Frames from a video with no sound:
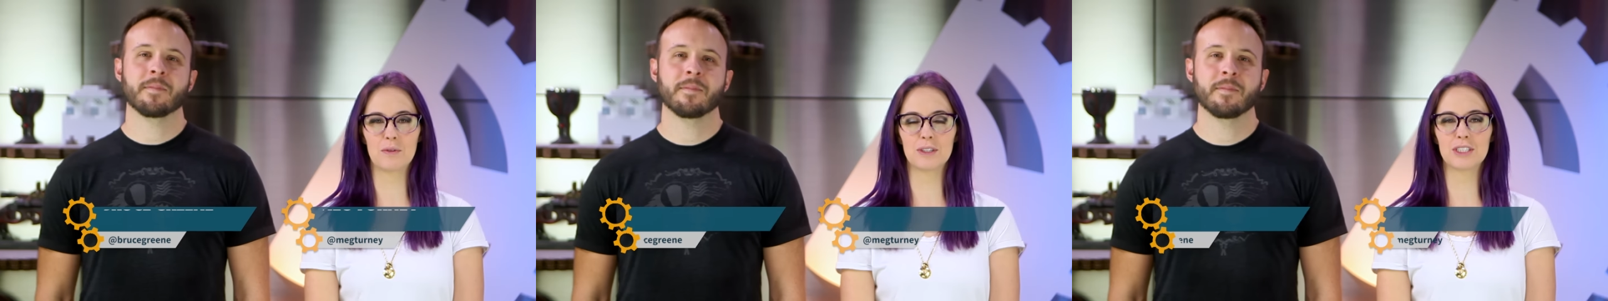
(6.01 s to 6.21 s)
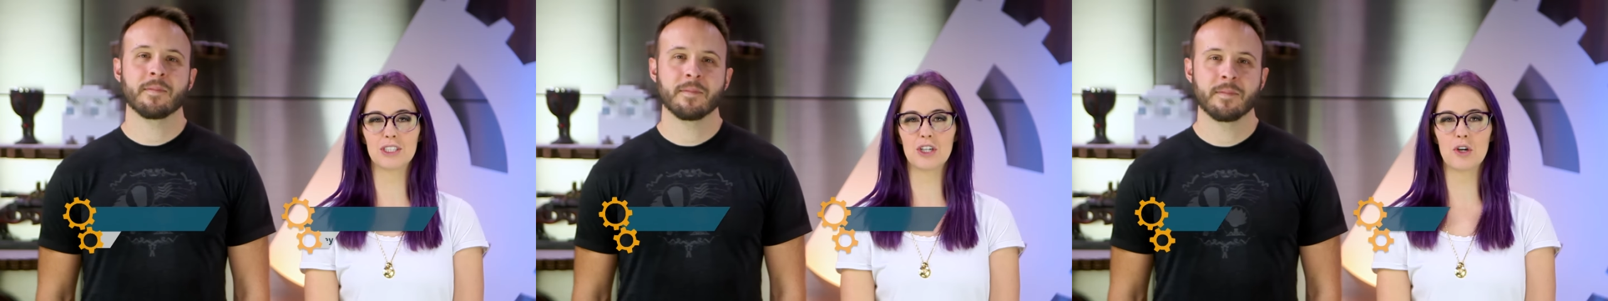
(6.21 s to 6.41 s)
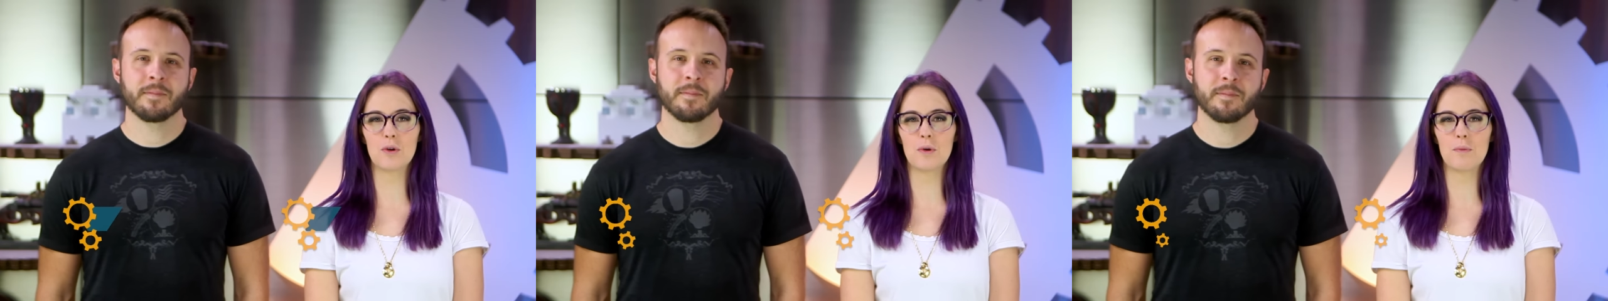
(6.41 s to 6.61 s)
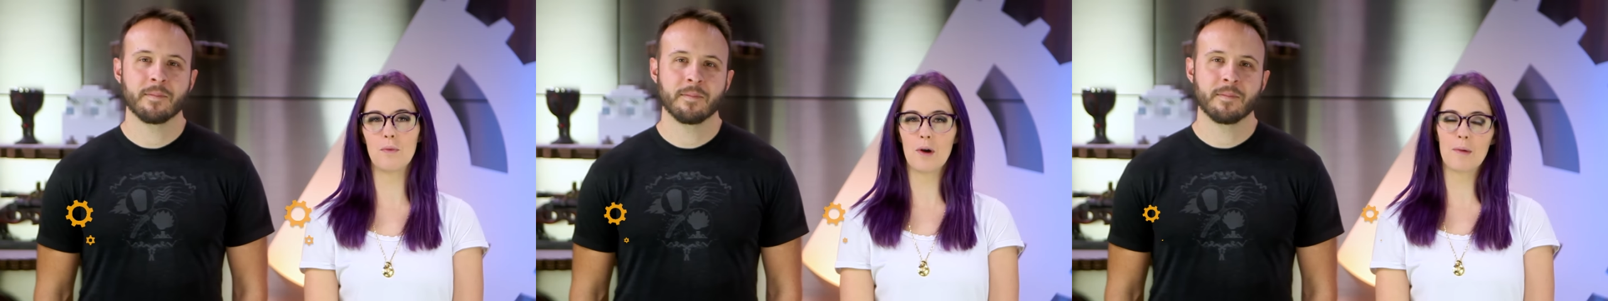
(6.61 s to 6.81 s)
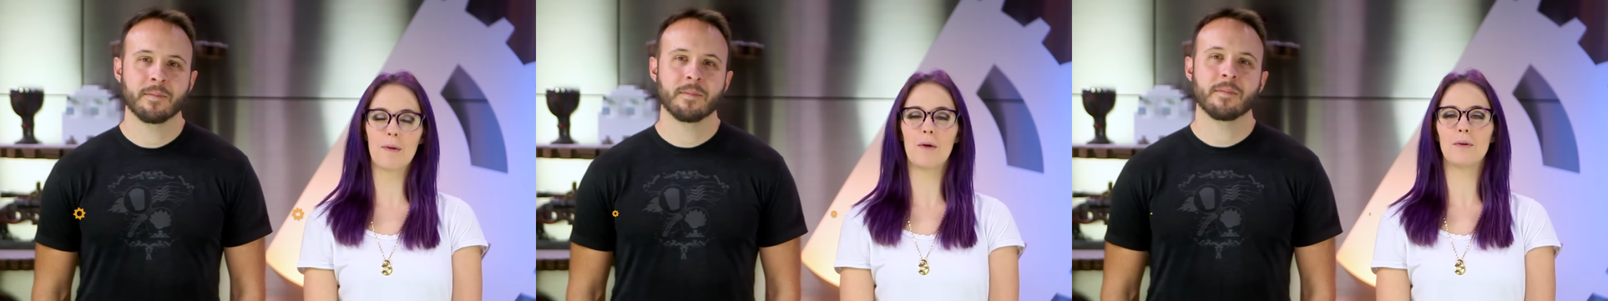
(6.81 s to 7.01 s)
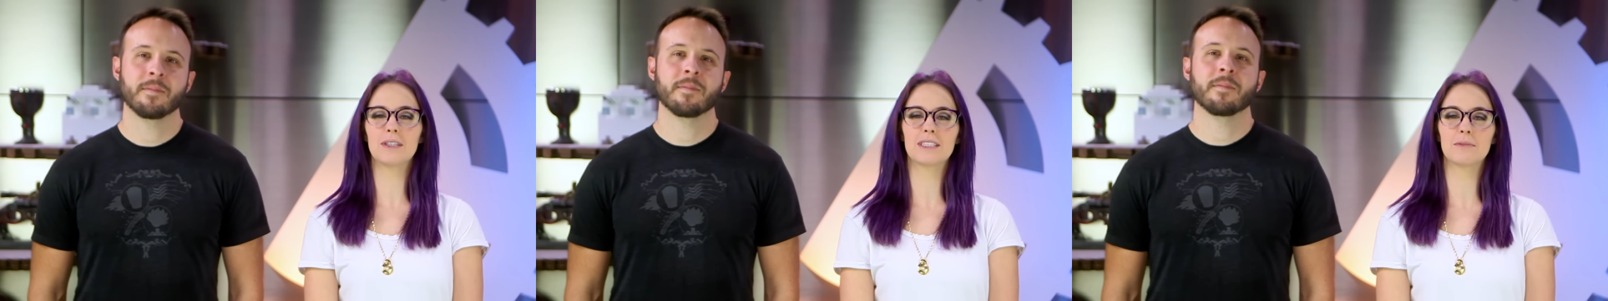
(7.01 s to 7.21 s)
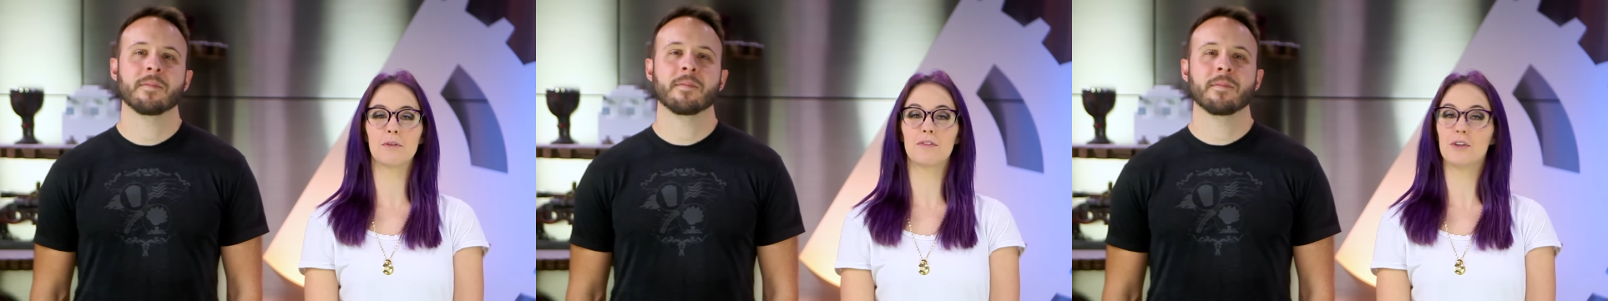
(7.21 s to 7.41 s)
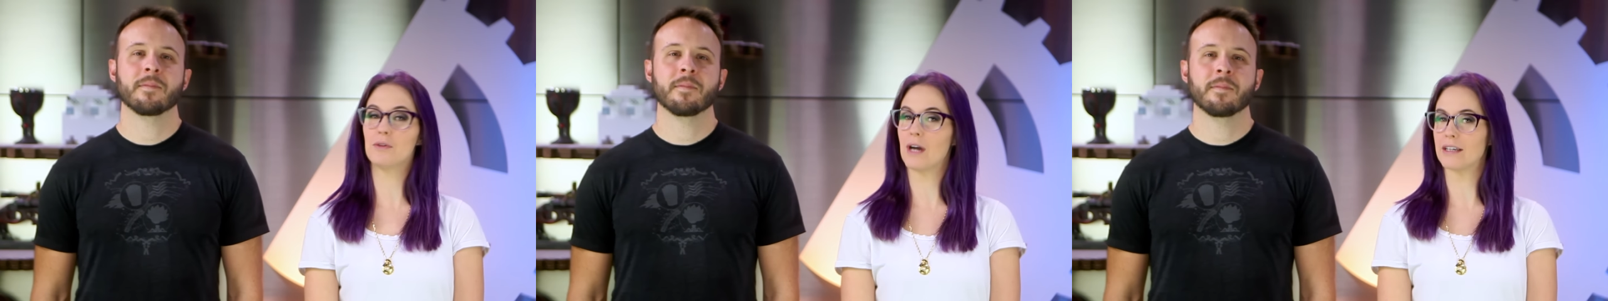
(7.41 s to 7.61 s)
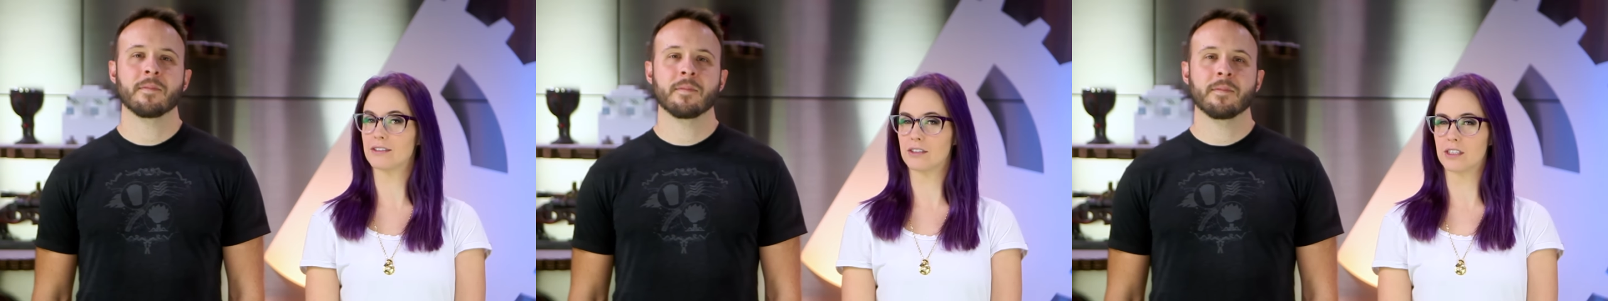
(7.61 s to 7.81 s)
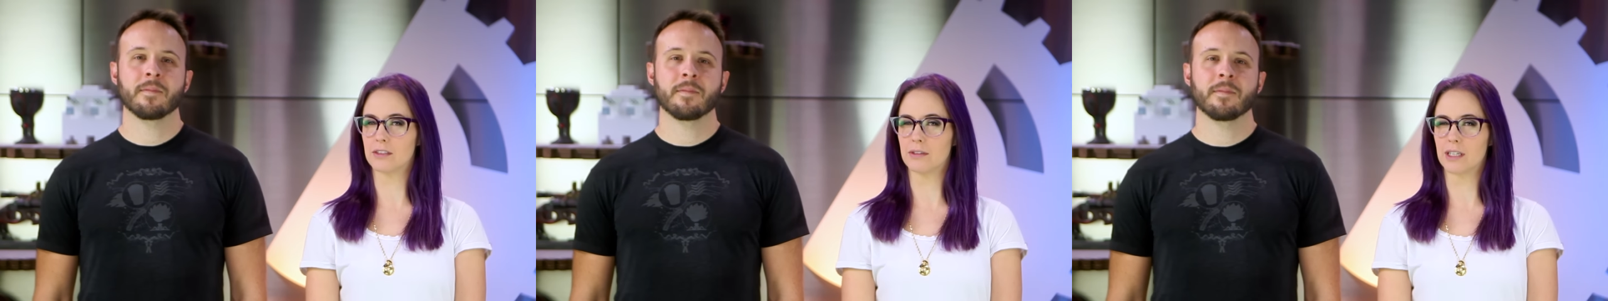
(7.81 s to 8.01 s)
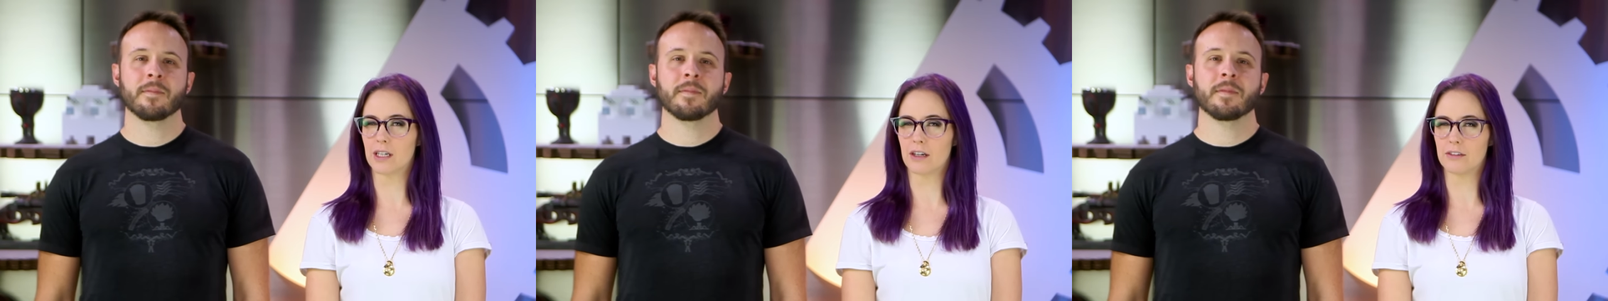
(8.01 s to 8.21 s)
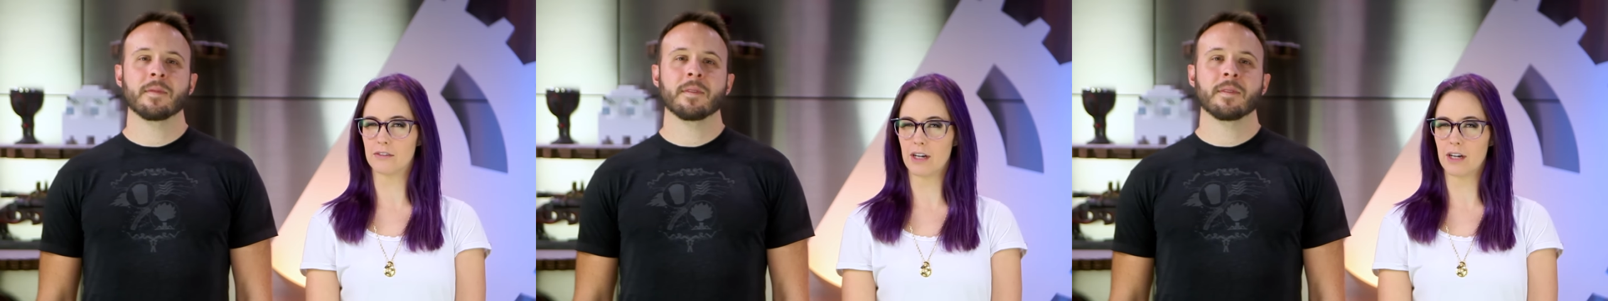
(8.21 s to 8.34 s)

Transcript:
Speaker 1: wants to know more about what some of you guys are doing on